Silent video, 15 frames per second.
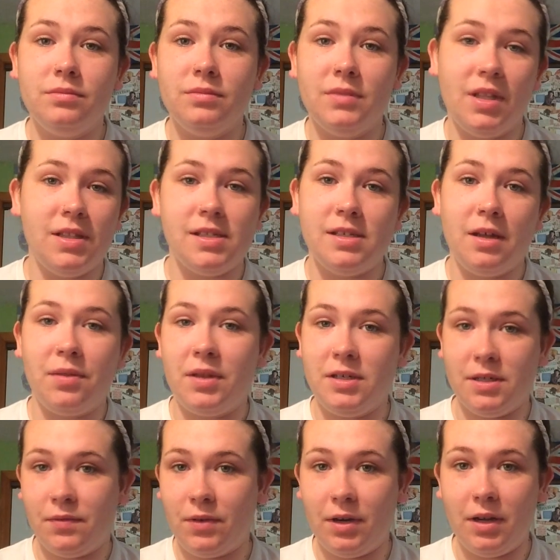that's nothing
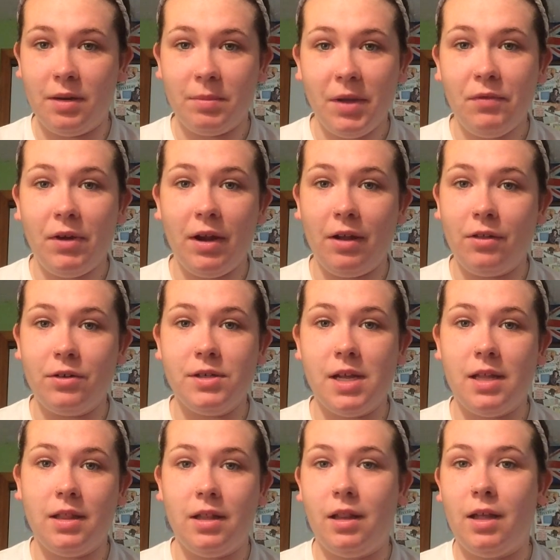different in my regular
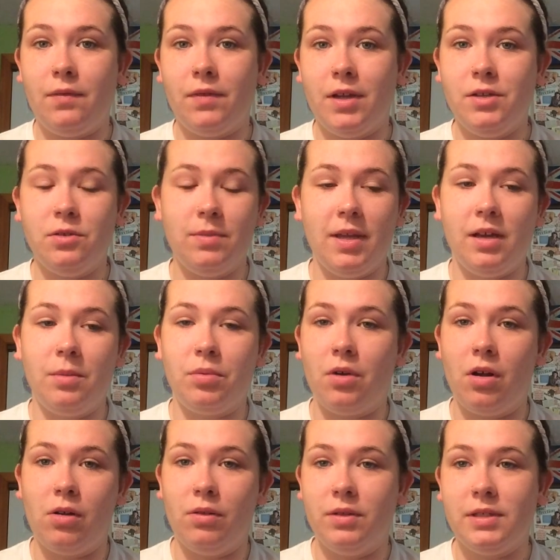daily life. I do makeup
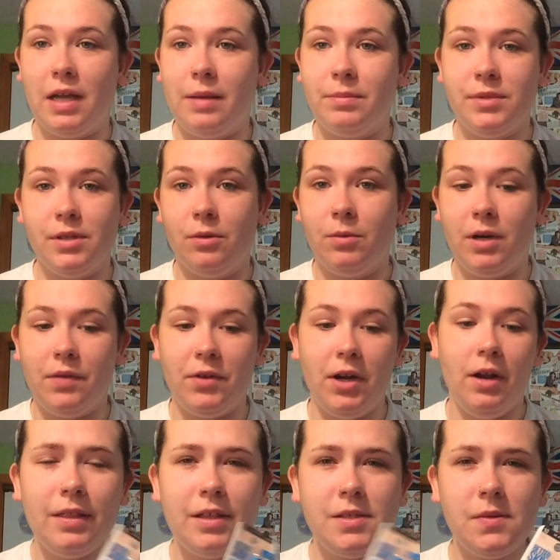wrong all the time, so whatever.
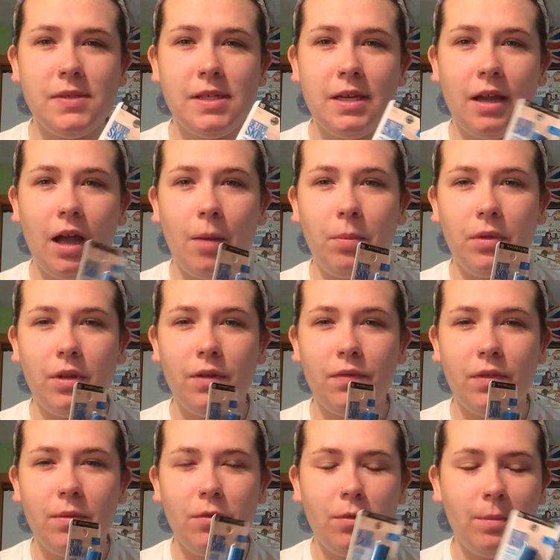This was in a couple of
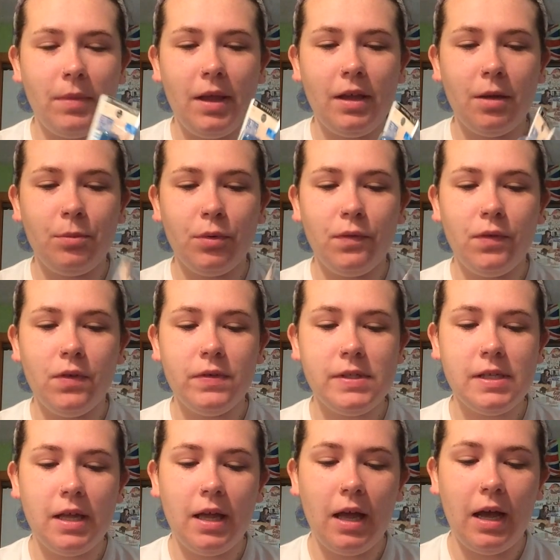the makeup
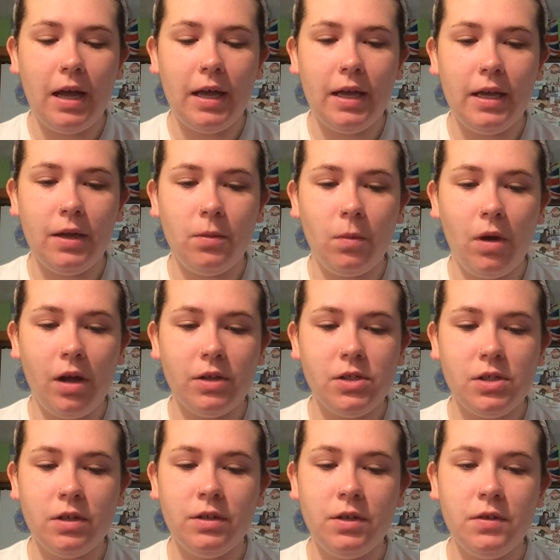reviews that I
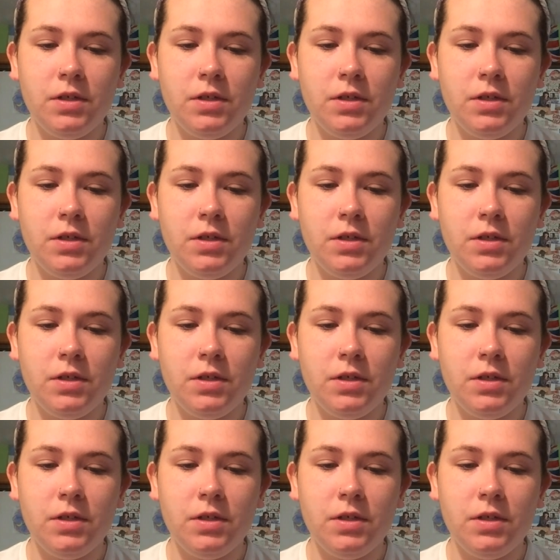watched on